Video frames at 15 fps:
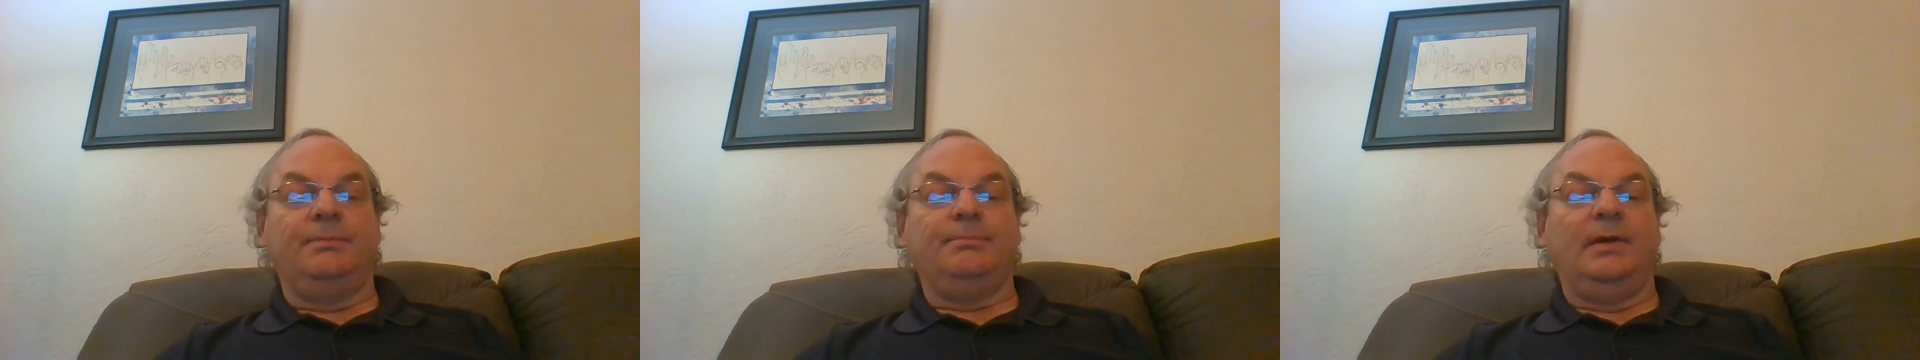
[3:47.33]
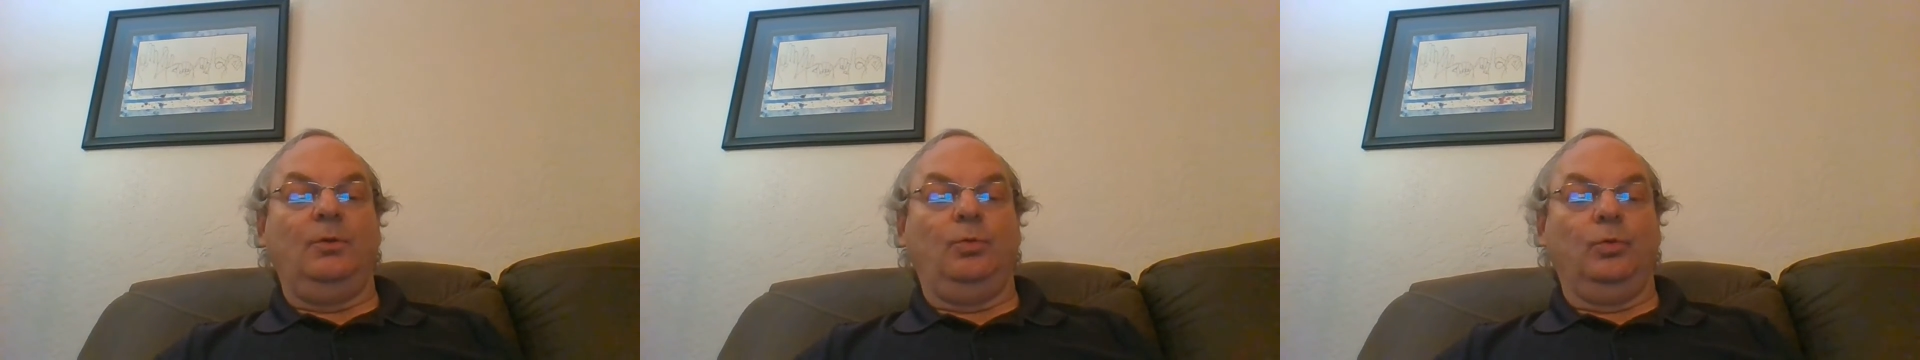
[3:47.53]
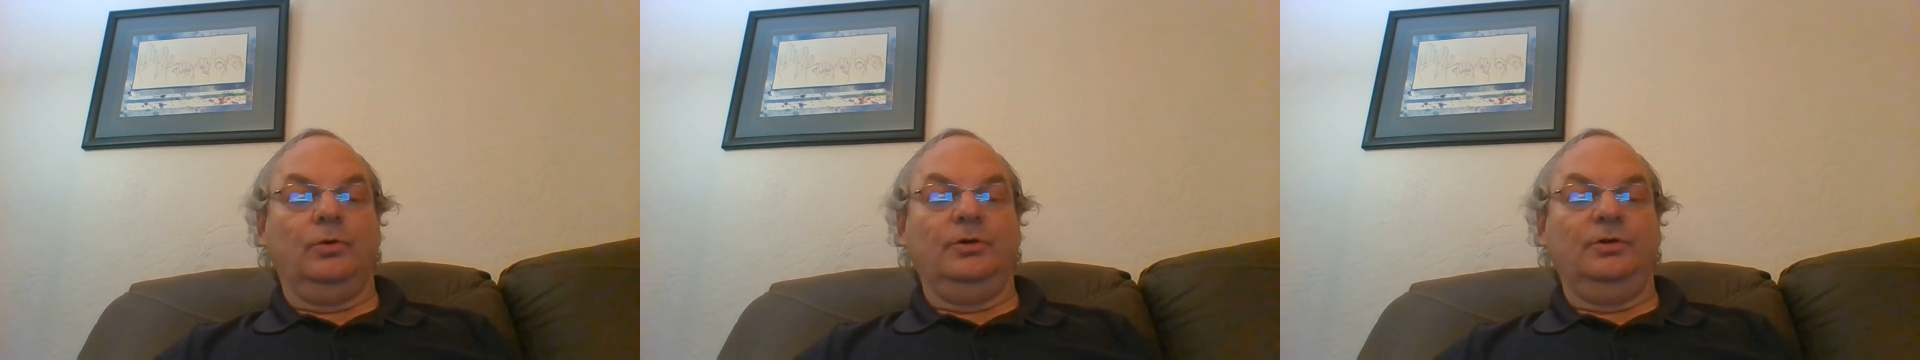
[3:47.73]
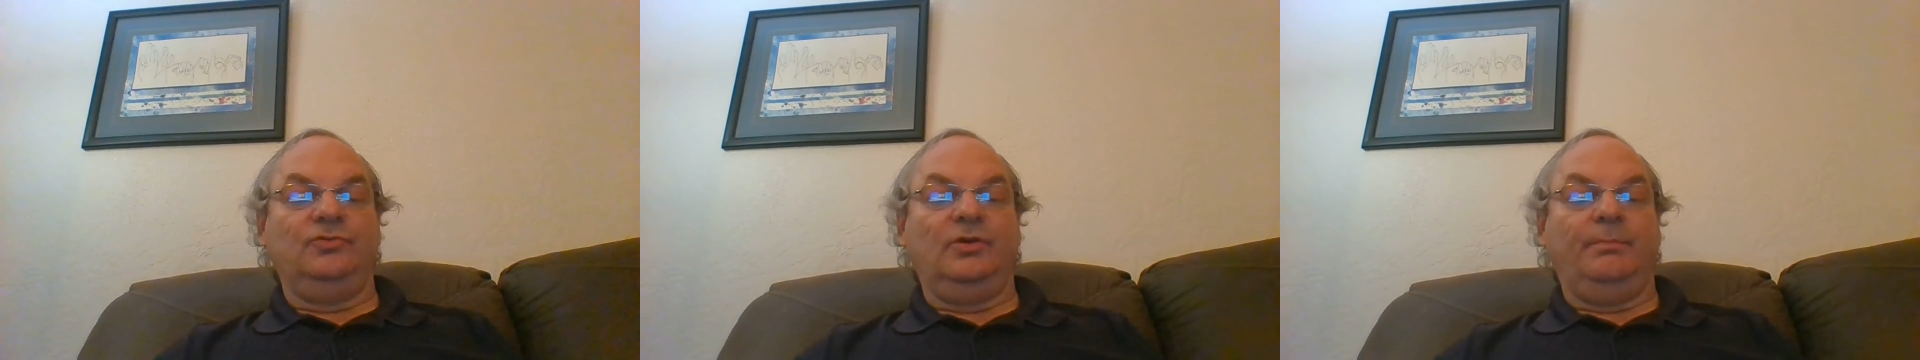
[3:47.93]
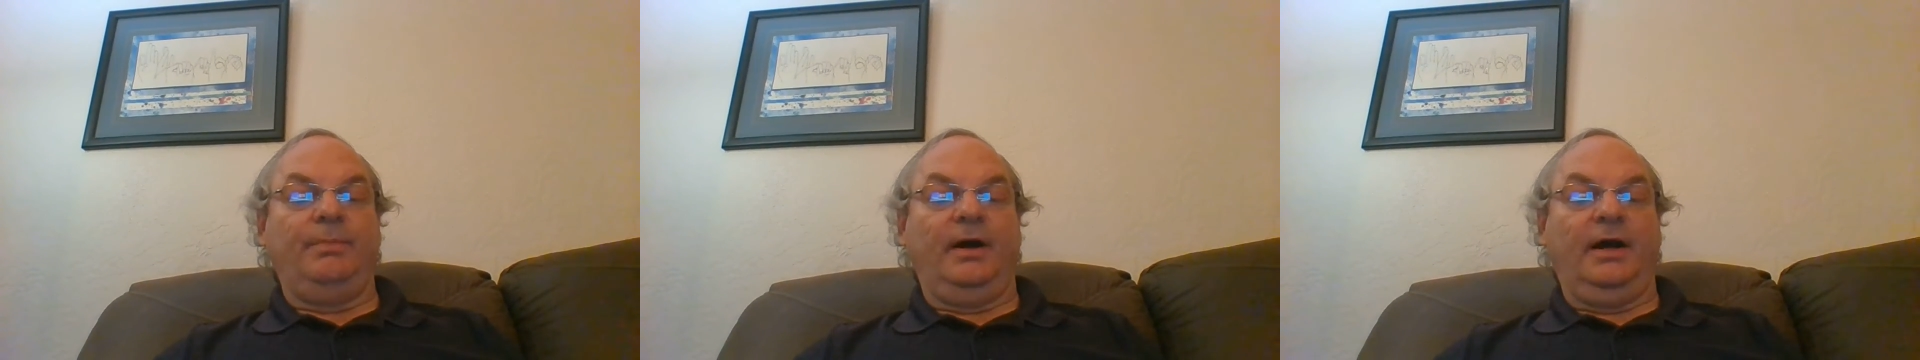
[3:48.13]
and my
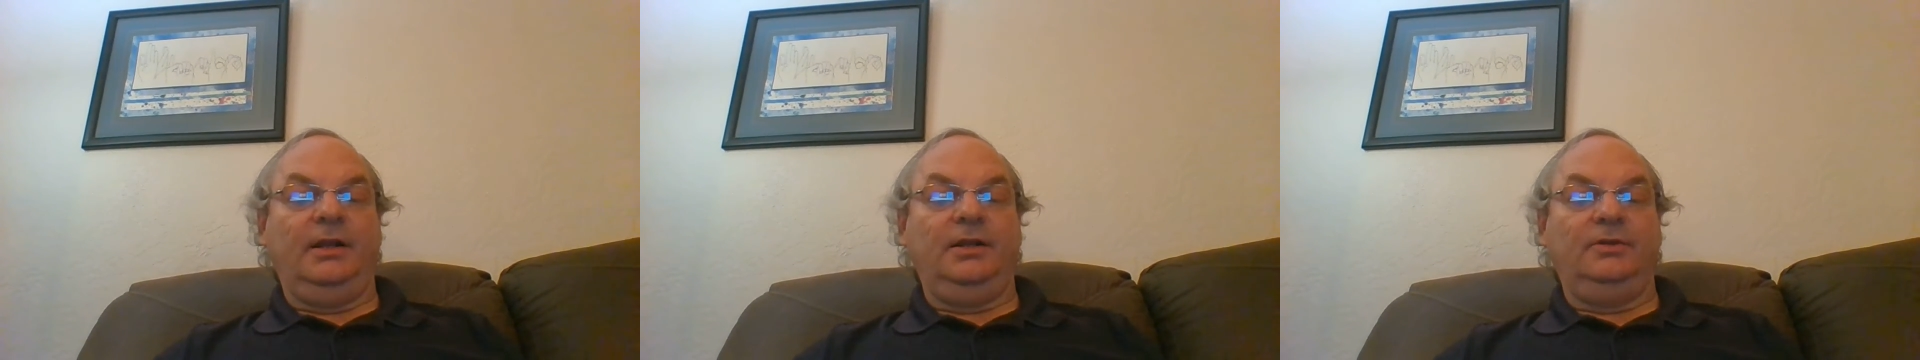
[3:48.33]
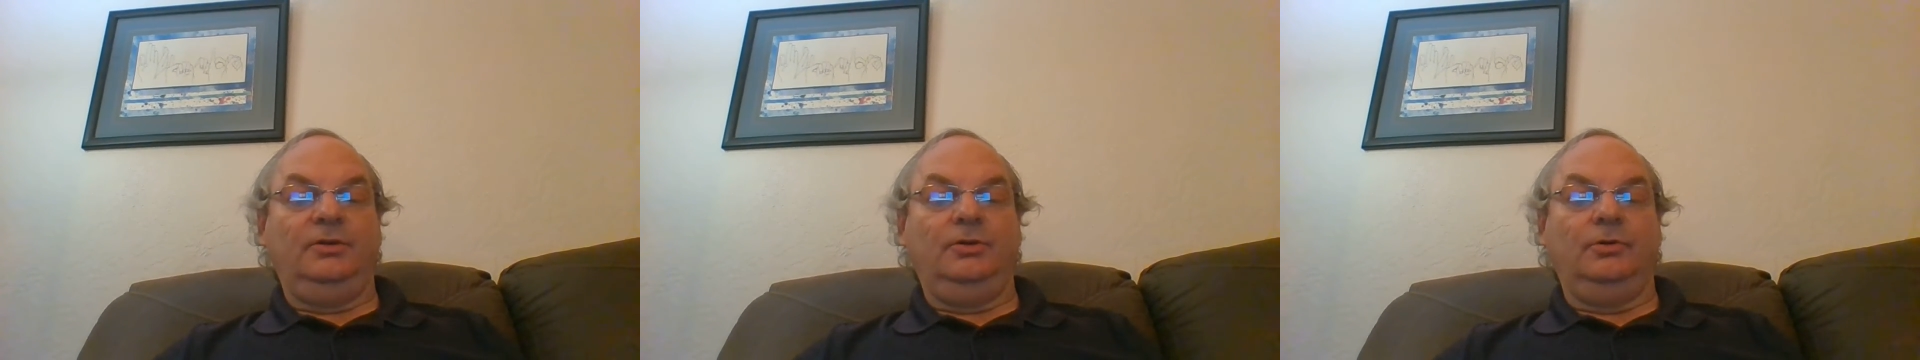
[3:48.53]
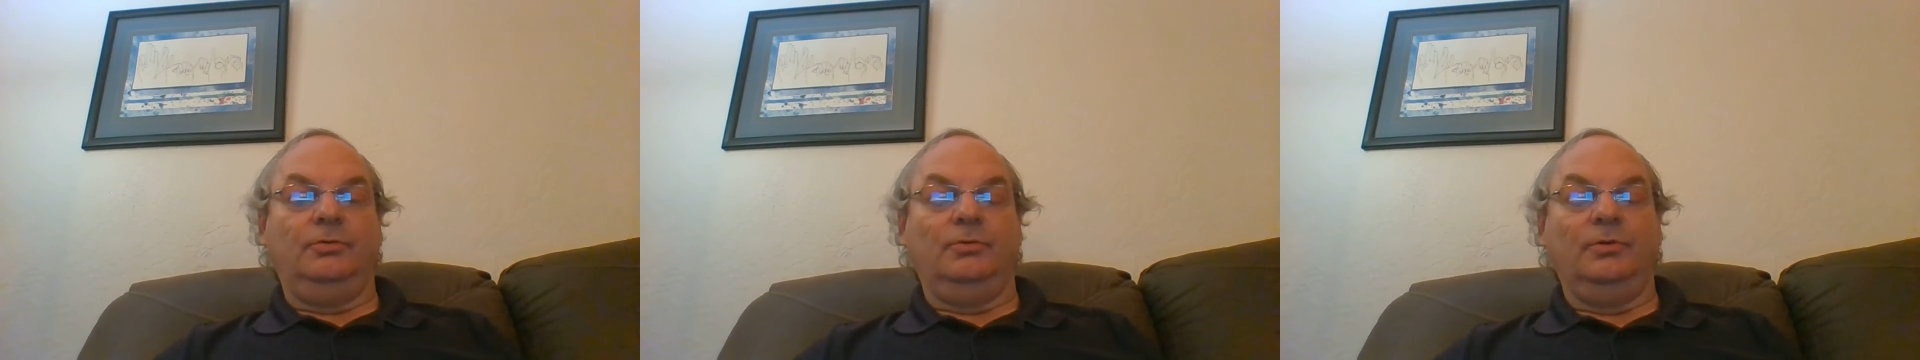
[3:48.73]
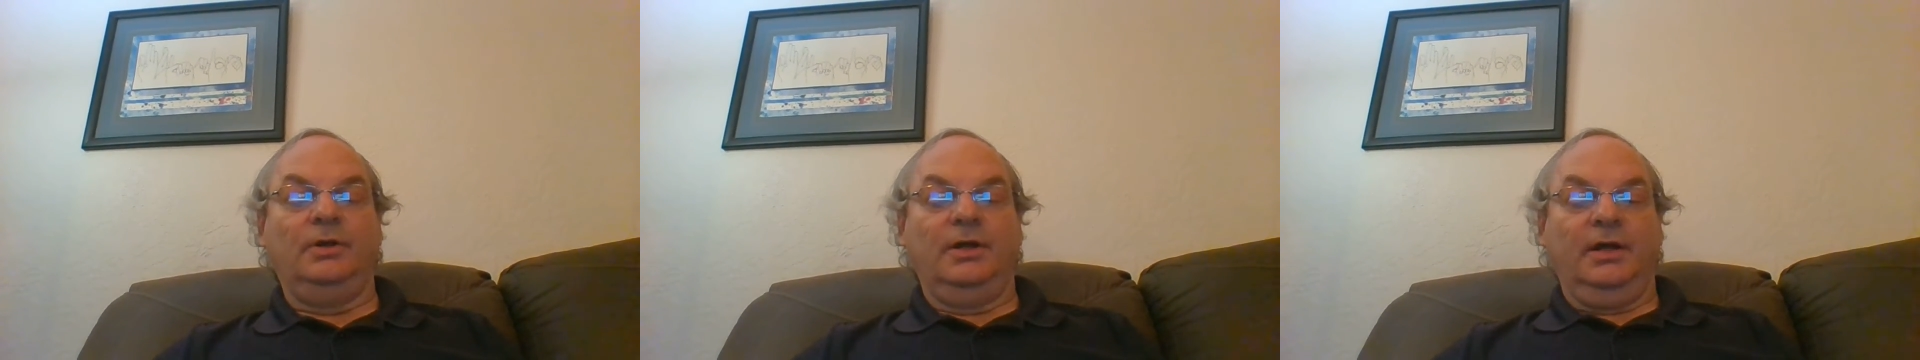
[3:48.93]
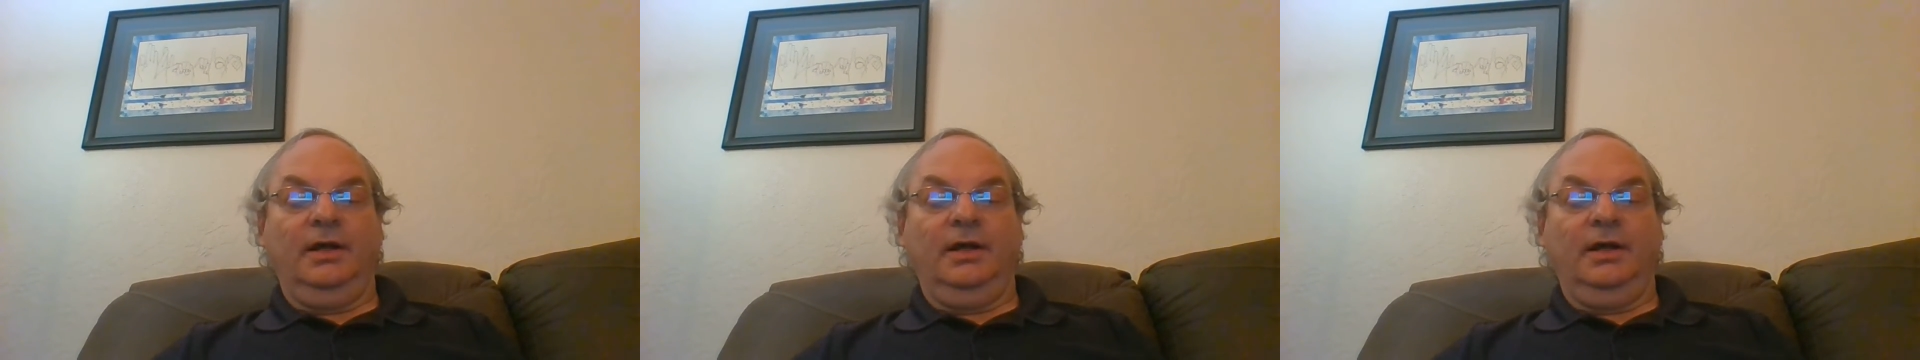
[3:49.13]
words abide in you,